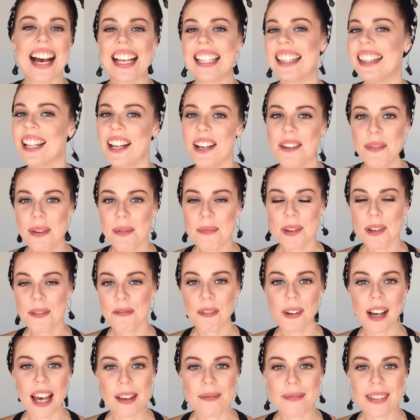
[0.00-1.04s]
Hello, my
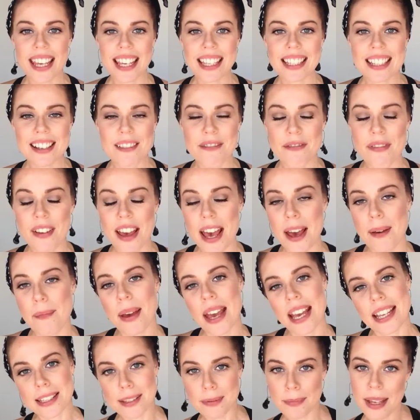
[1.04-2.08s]
beautiful MK Love fam.
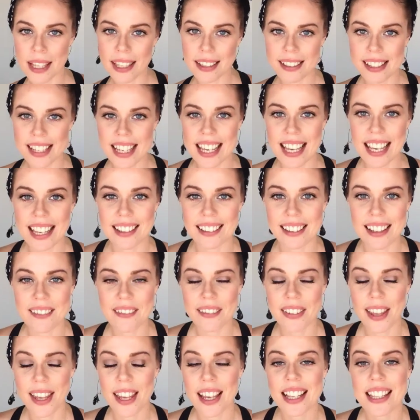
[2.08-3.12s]
It's Melanie Kate
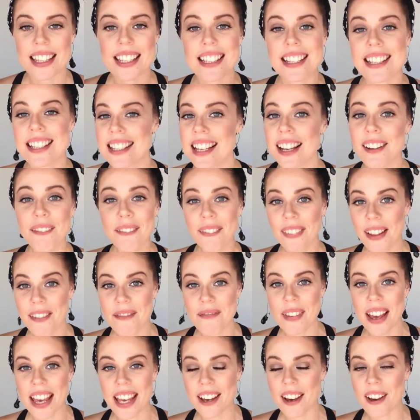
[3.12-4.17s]
Love here, the
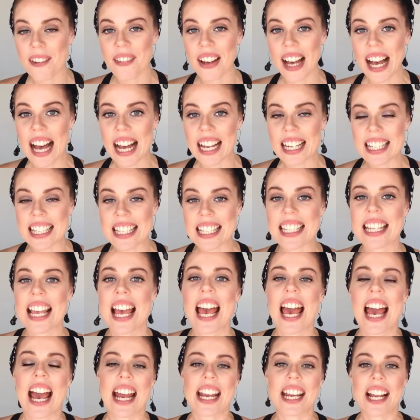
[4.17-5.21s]
self-love makeover artist,
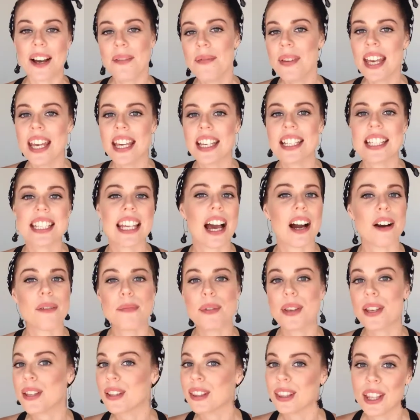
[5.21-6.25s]
and I'm here to
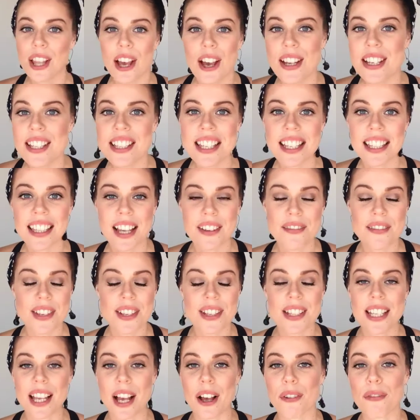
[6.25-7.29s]
help you learn to love
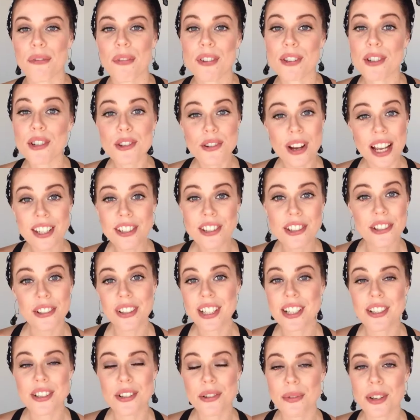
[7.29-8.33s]
yourself, trust your
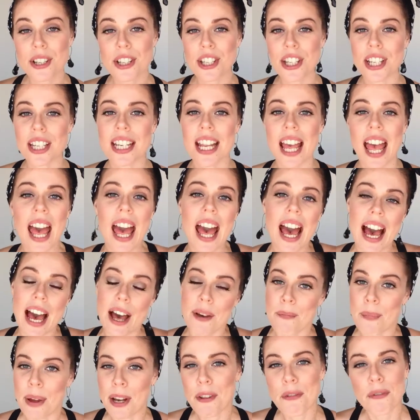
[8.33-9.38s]
intuition,
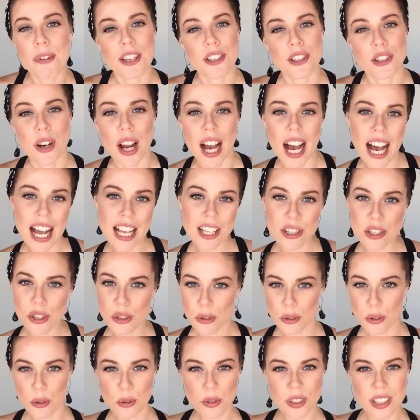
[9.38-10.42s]
and manifest your heart's
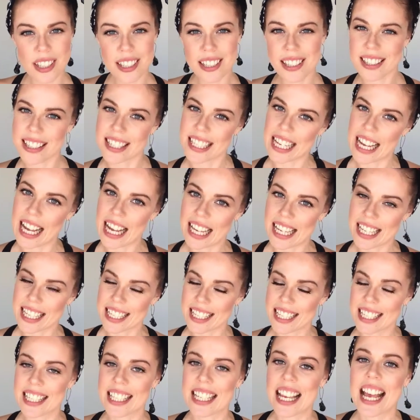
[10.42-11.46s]
true
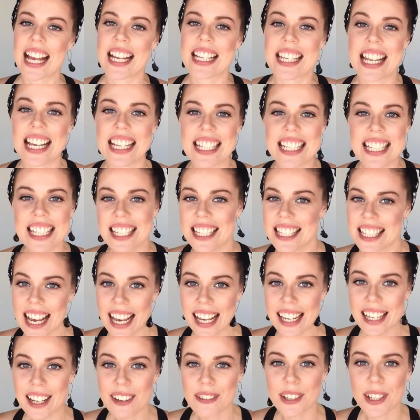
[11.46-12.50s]
desires. Now,
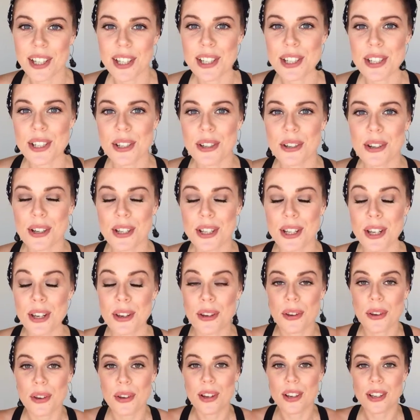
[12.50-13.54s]
today I wanted to talk to
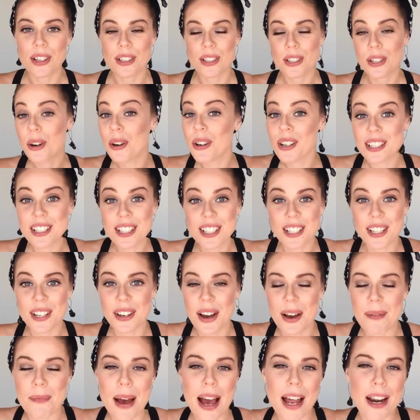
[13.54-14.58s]

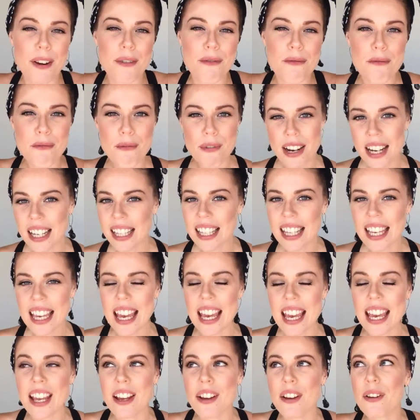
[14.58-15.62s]
you about a
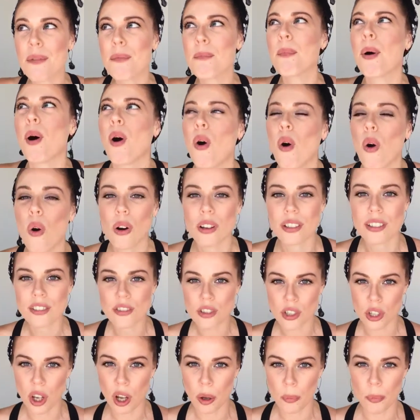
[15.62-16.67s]
really
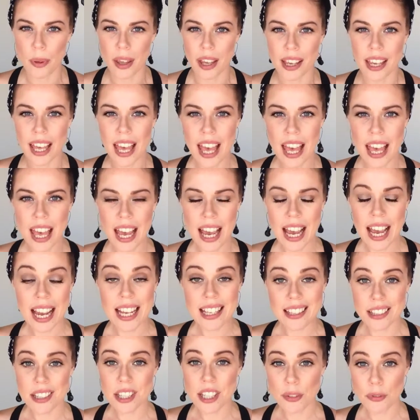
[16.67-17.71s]
important topic.
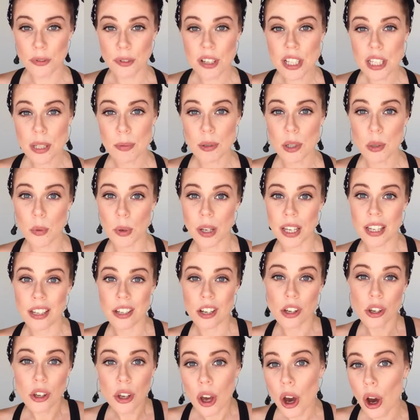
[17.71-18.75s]
It's the difference
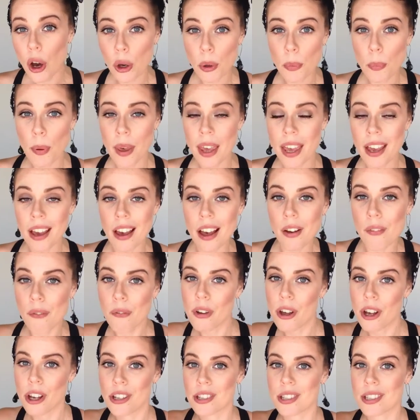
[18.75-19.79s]
between coping
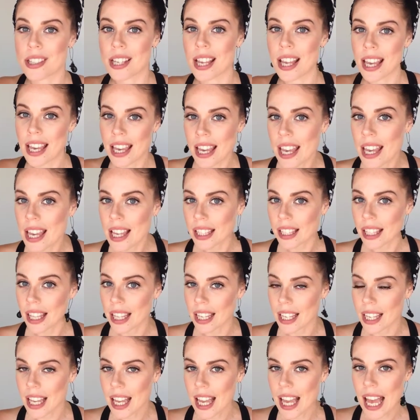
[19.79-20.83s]
versus
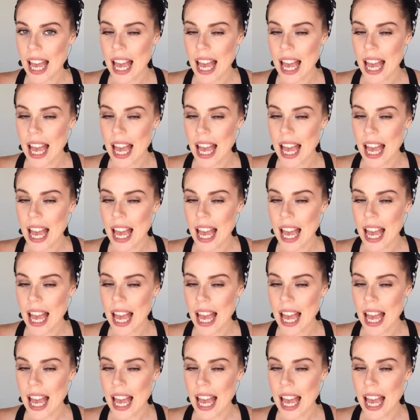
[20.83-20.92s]
healing.